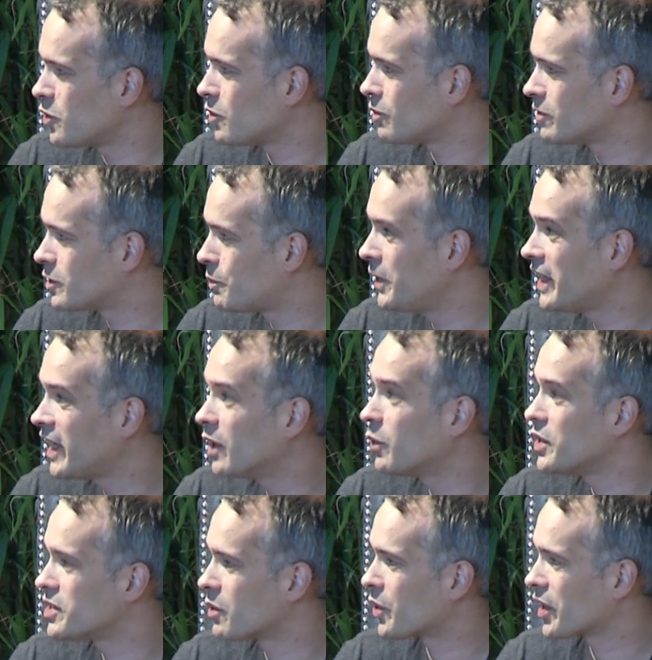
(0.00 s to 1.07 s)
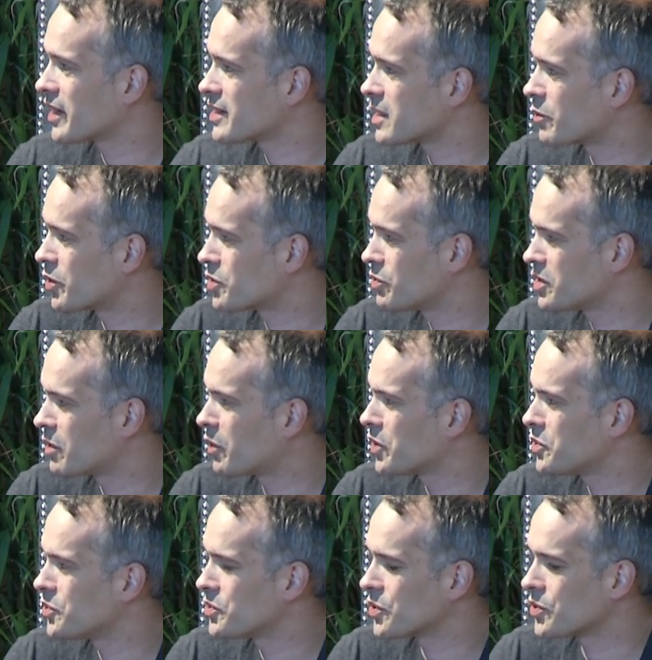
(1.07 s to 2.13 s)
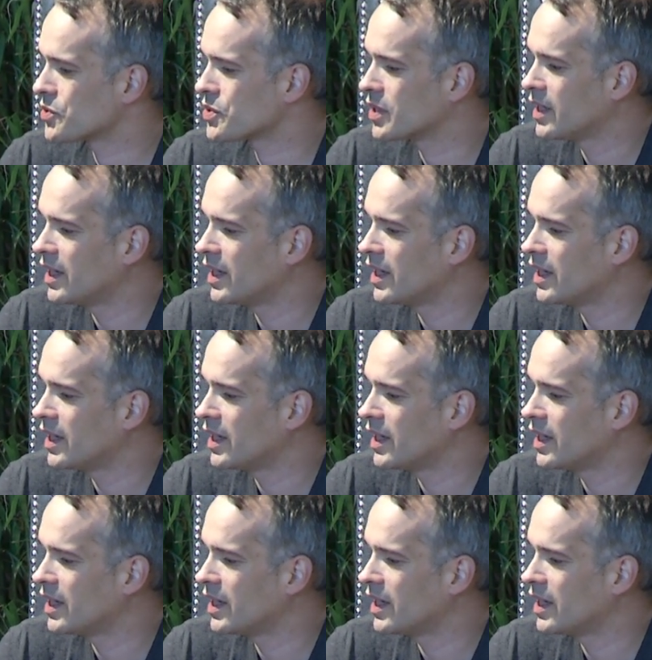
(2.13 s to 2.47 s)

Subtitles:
speaking with our customers, with our users.